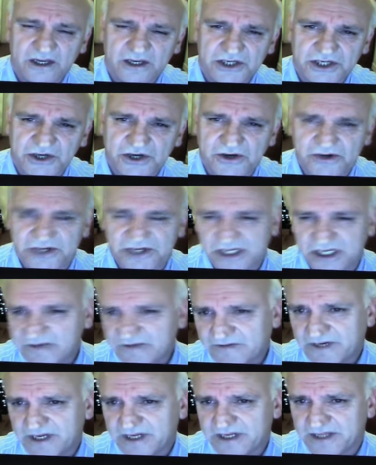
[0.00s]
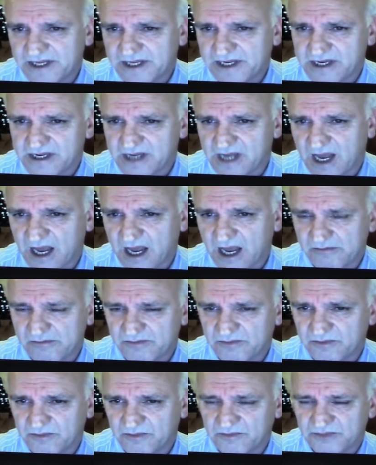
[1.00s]
Stuart Sivery, the
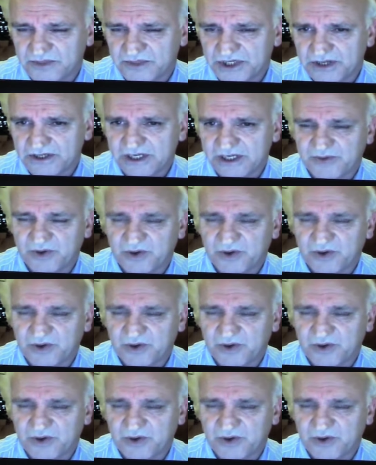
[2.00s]
Jersey